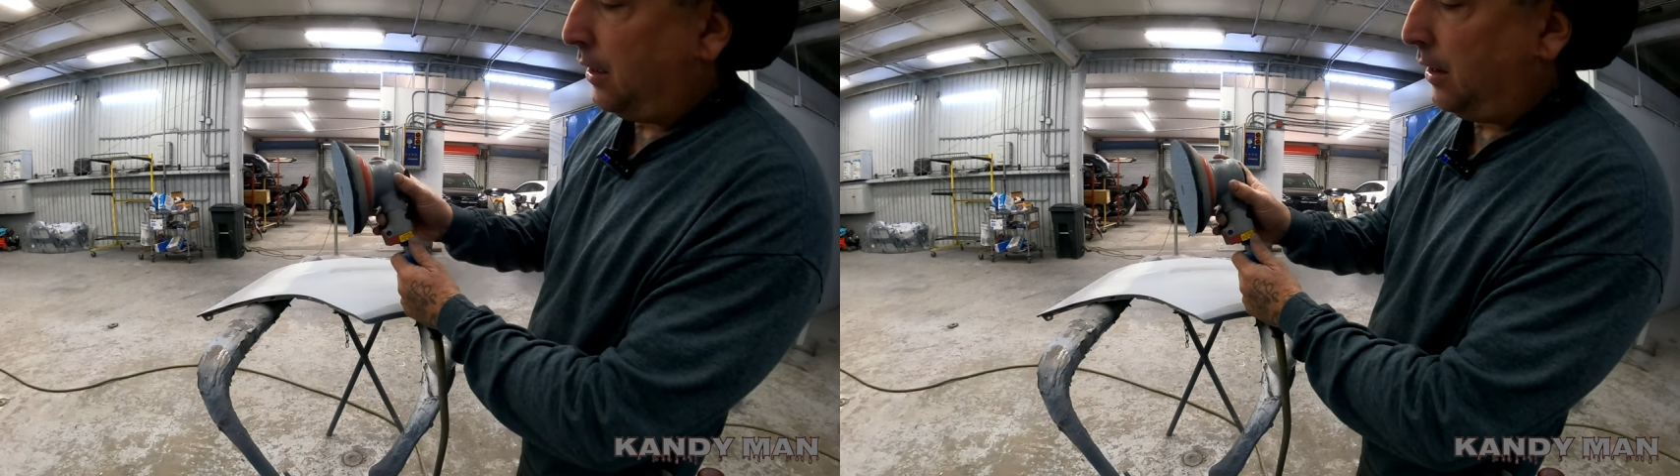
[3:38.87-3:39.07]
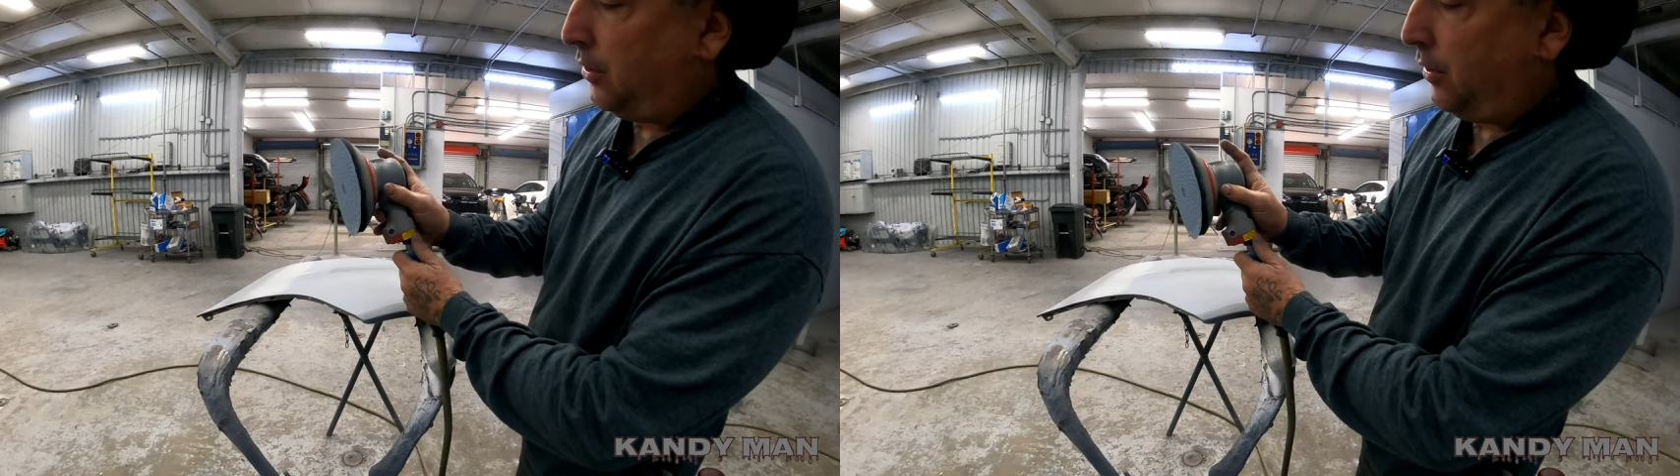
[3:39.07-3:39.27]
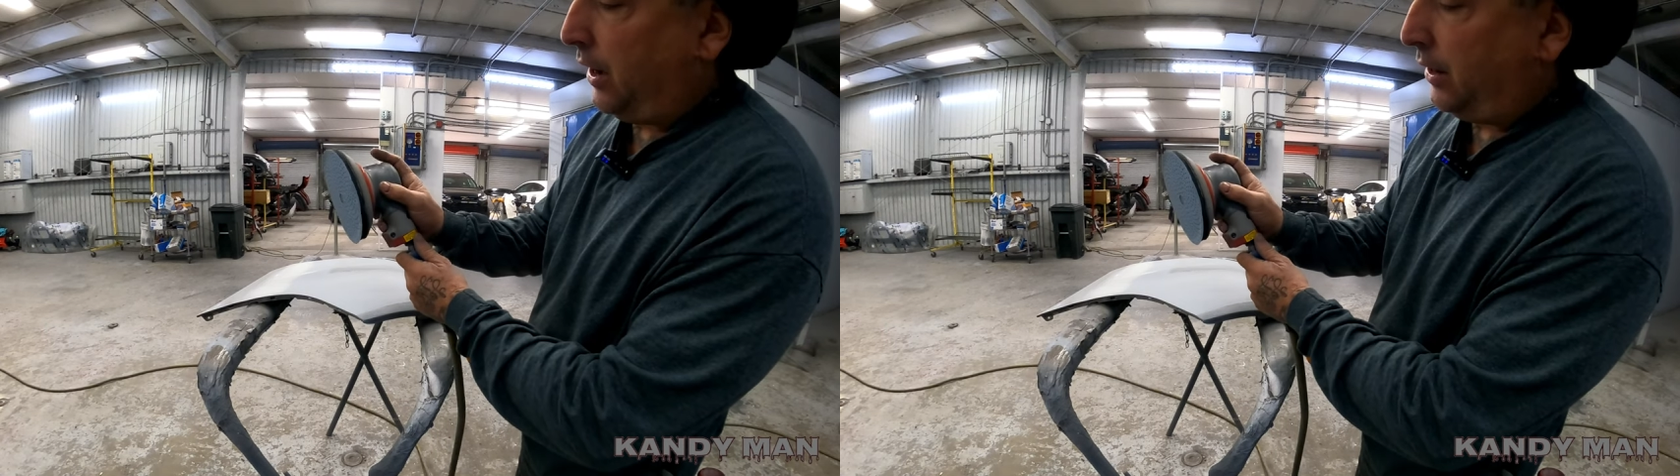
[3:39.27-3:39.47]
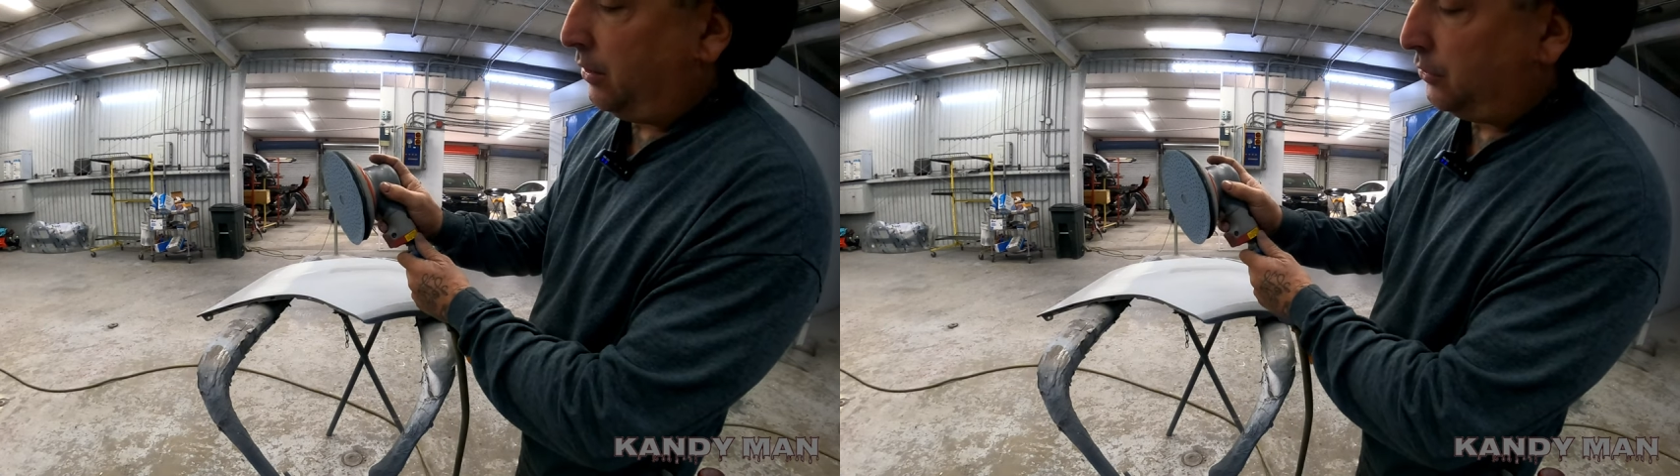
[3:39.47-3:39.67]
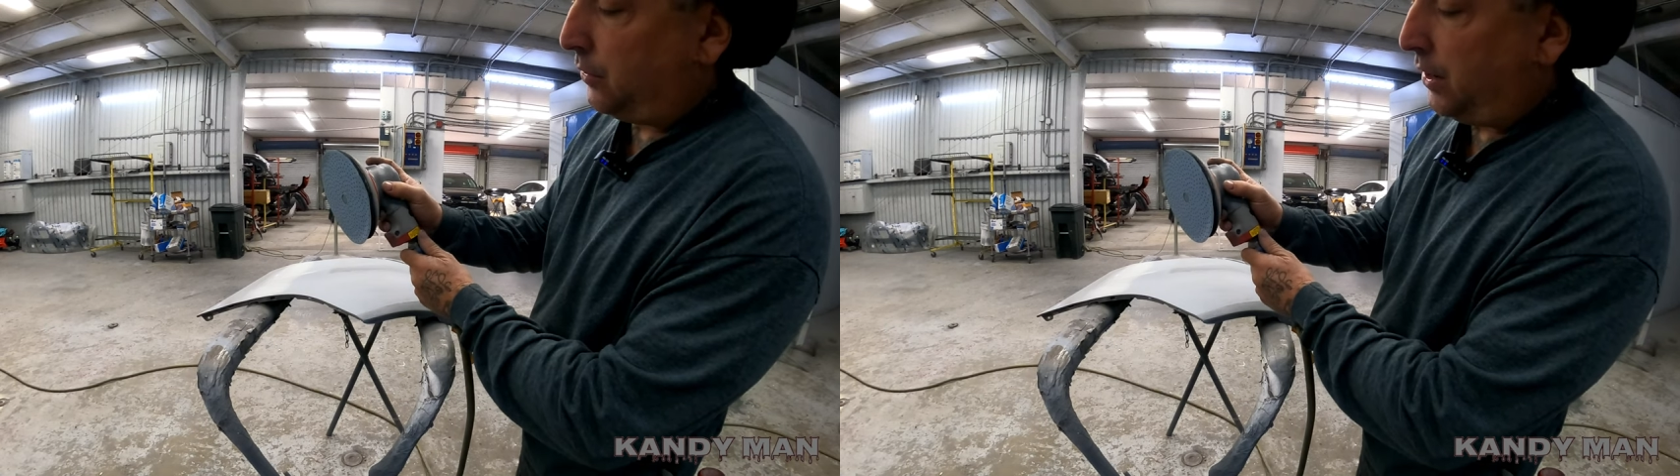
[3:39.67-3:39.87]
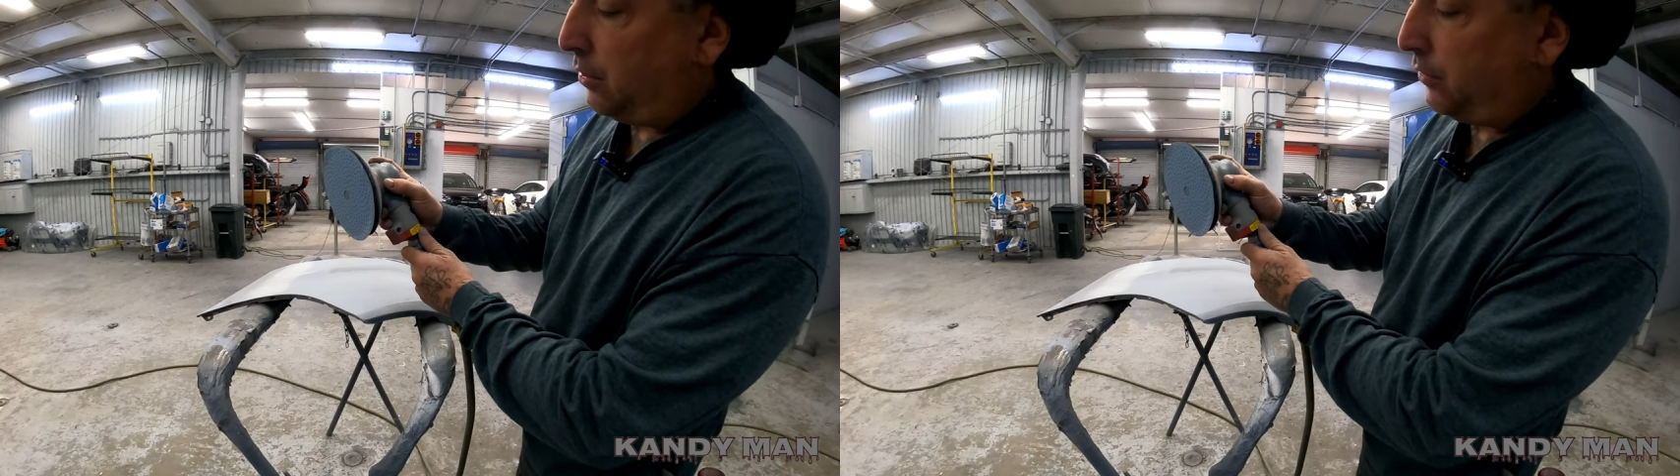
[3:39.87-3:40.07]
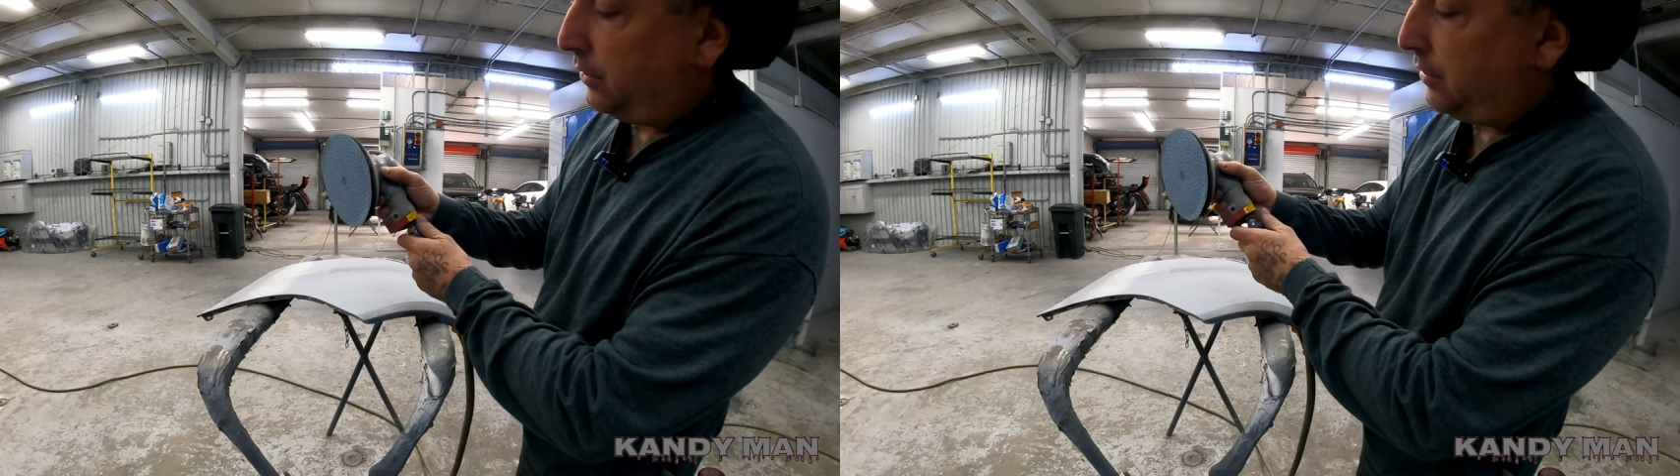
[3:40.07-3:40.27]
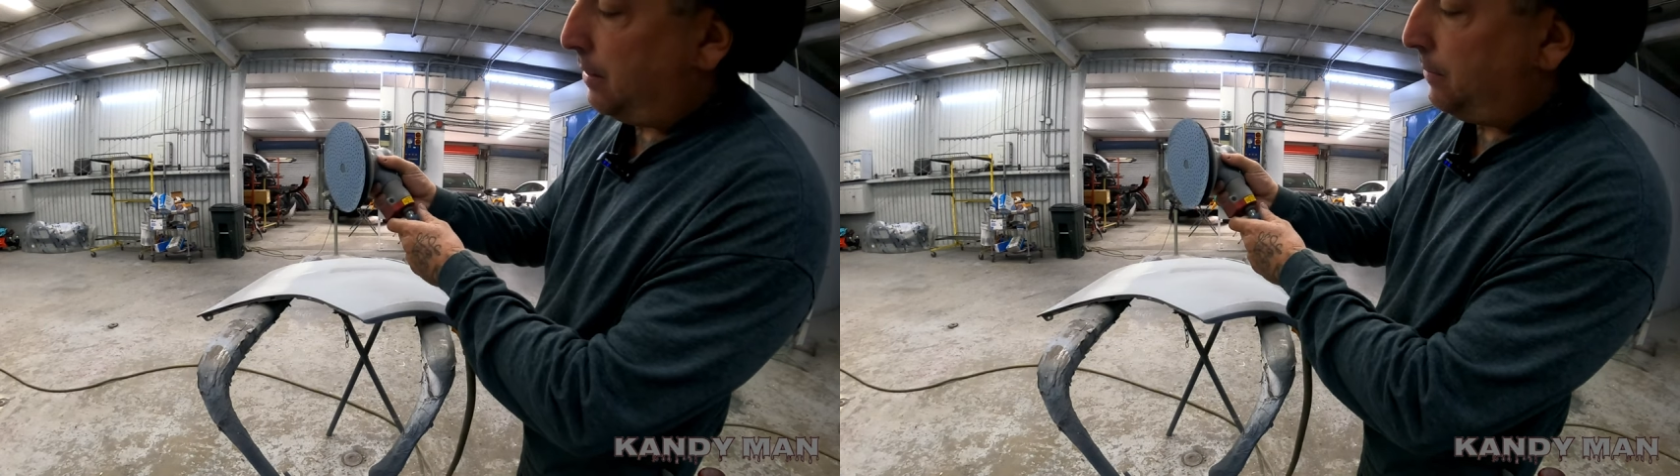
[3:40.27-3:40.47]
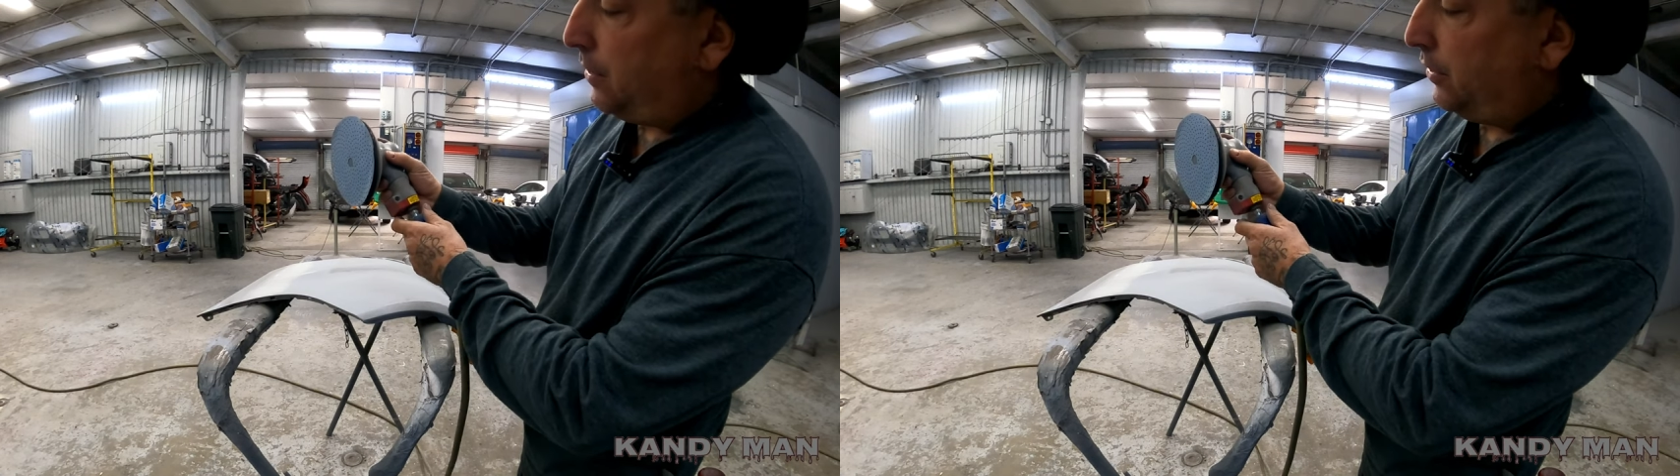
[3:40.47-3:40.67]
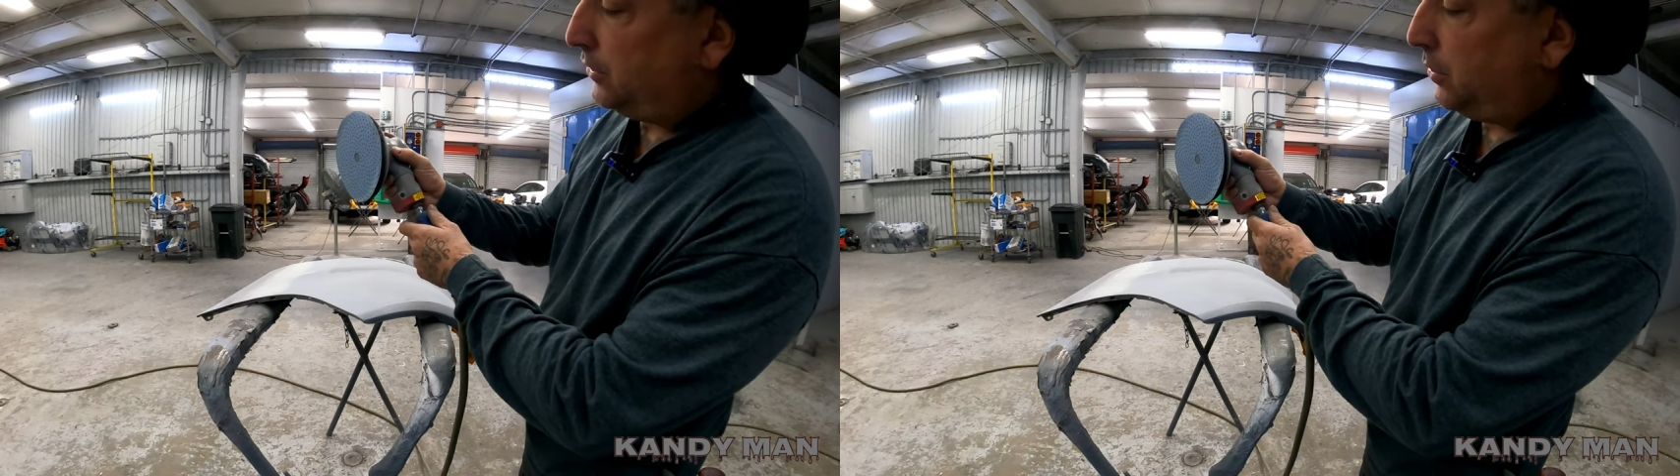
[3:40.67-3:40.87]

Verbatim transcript: and then your hand goes right over the top of it.